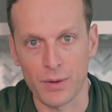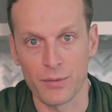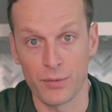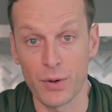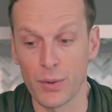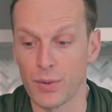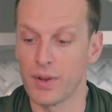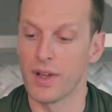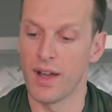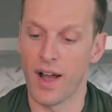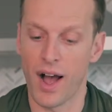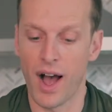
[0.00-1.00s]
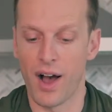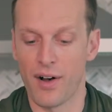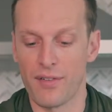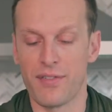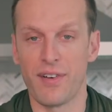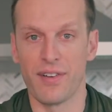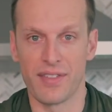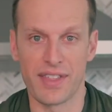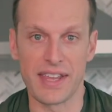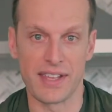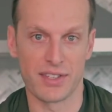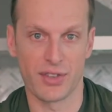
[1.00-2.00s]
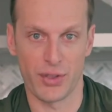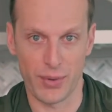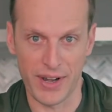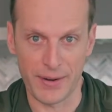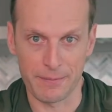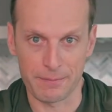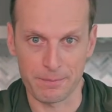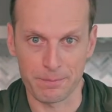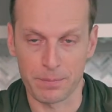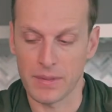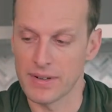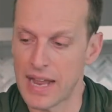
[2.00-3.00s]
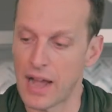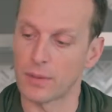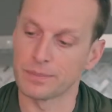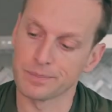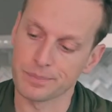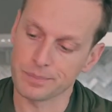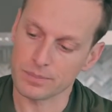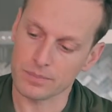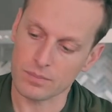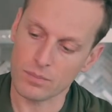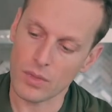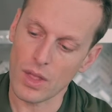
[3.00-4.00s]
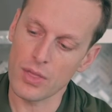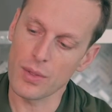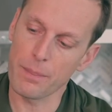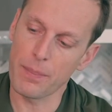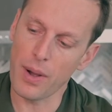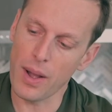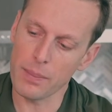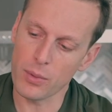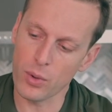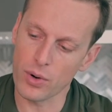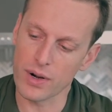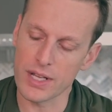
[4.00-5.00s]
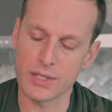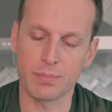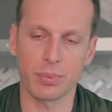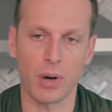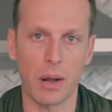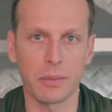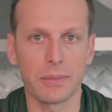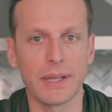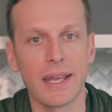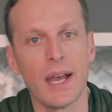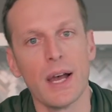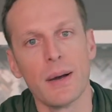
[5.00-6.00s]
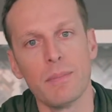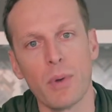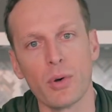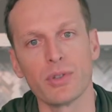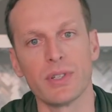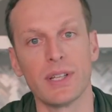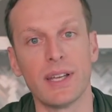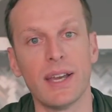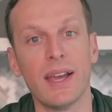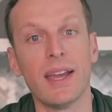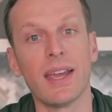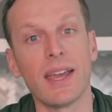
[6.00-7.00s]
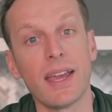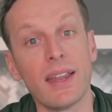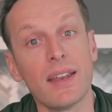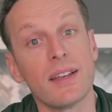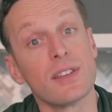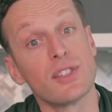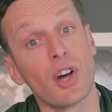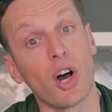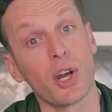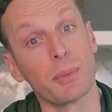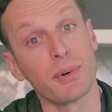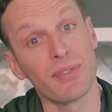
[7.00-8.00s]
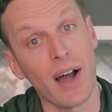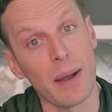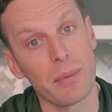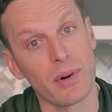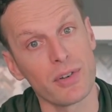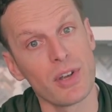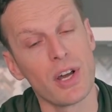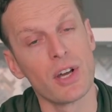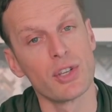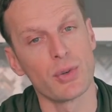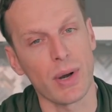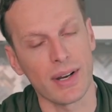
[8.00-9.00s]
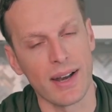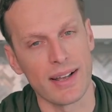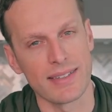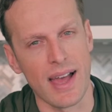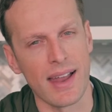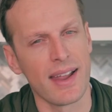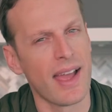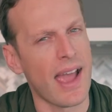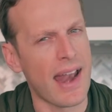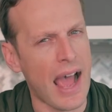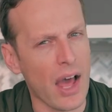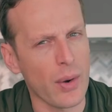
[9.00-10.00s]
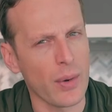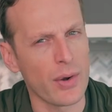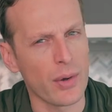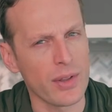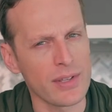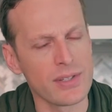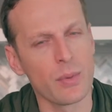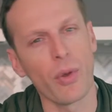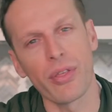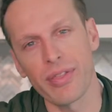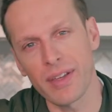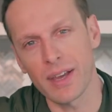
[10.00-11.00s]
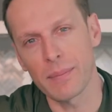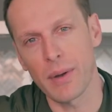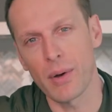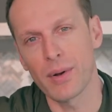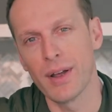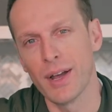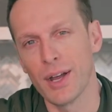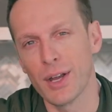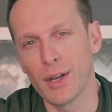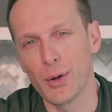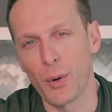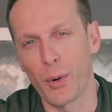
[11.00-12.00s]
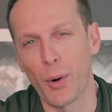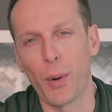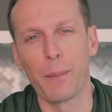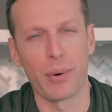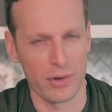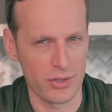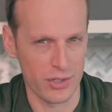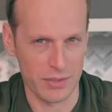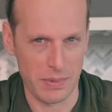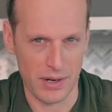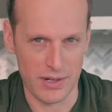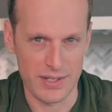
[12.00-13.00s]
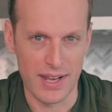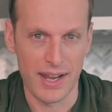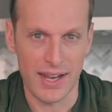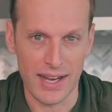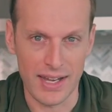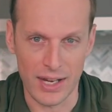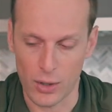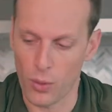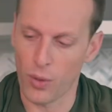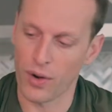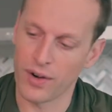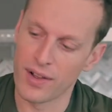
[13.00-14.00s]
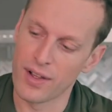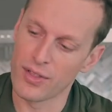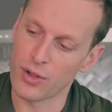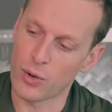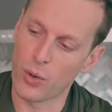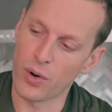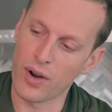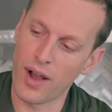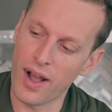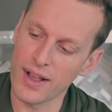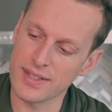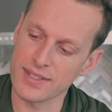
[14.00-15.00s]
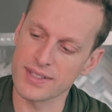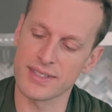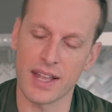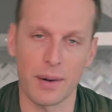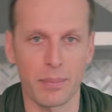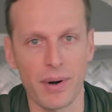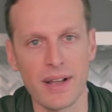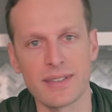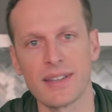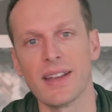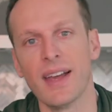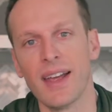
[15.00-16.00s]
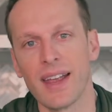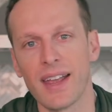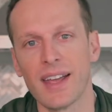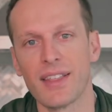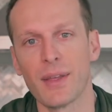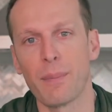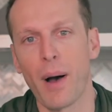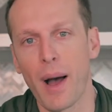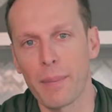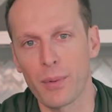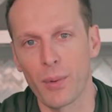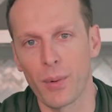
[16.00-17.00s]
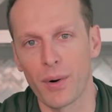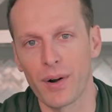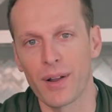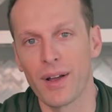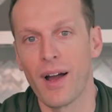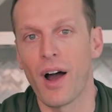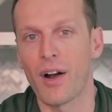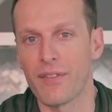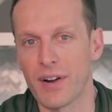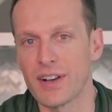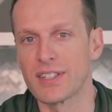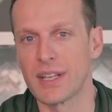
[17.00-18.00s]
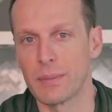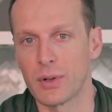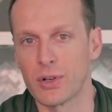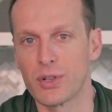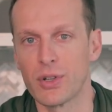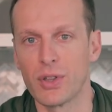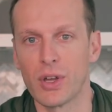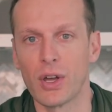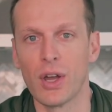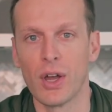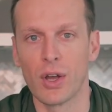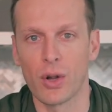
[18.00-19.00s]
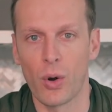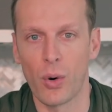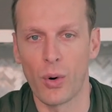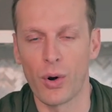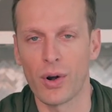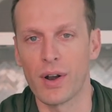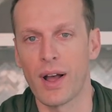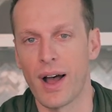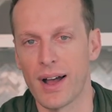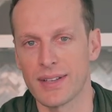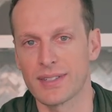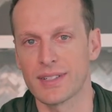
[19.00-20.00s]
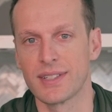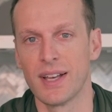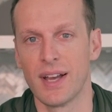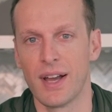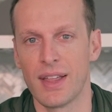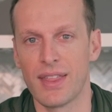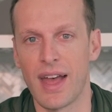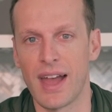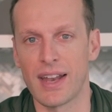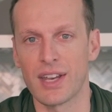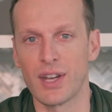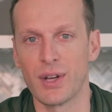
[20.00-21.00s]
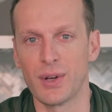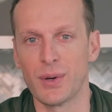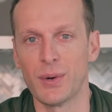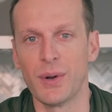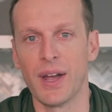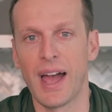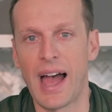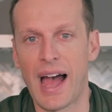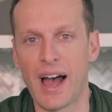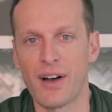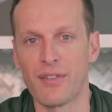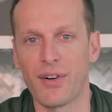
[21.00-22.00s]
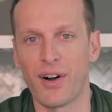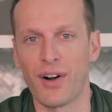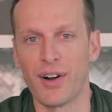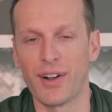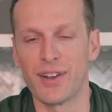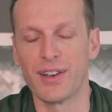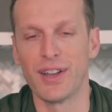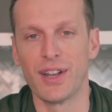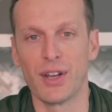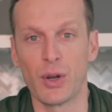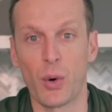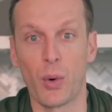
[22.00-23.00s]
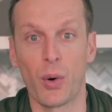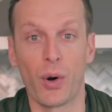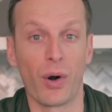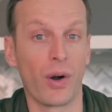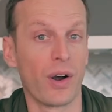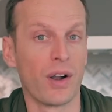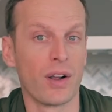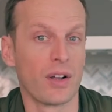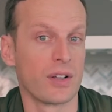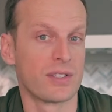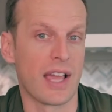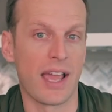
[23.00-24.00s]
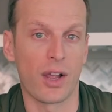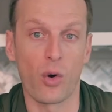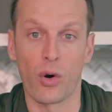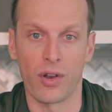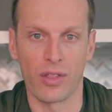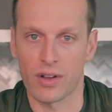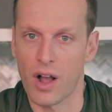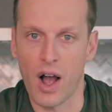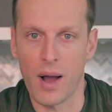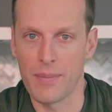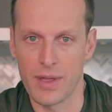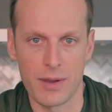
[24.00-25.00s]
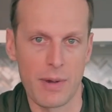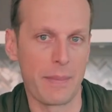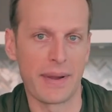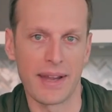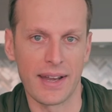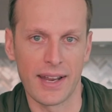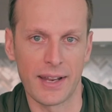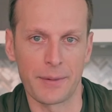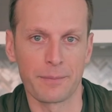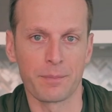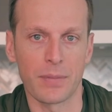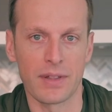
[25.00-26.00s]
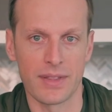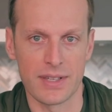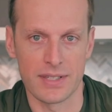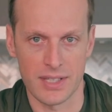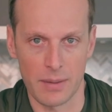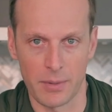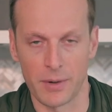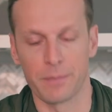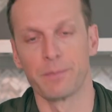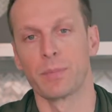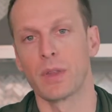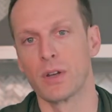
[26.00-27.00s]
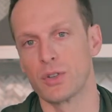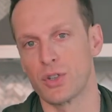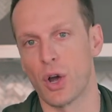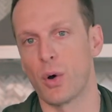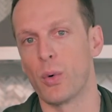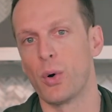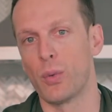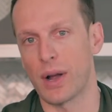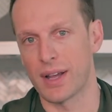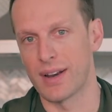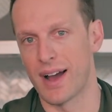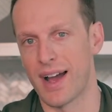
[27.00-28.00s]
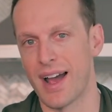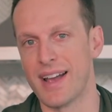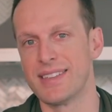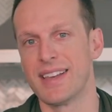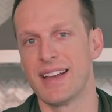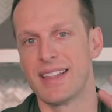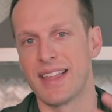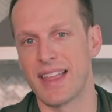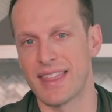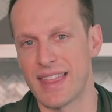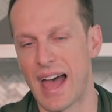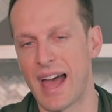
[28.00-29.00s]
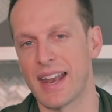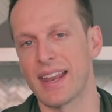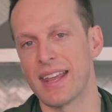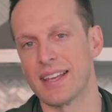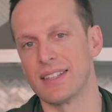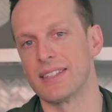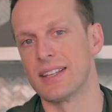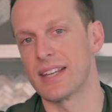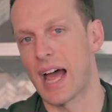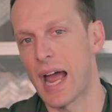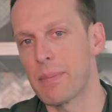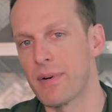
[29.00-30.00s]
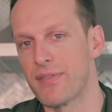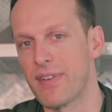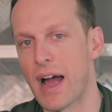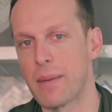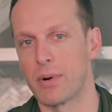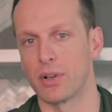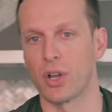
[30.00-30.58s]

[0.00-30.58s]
food of these three. Now, the popcorn is probably mostly insoluble fibers. So recognize that. And how do I know this? Well, think about your own personal experience eating corn. The corn husks that are present in the popcorn are very similar to the corn husks that you have on your, say, corn on the cob that you might be eating this summer. So recognize that that is the type of fiber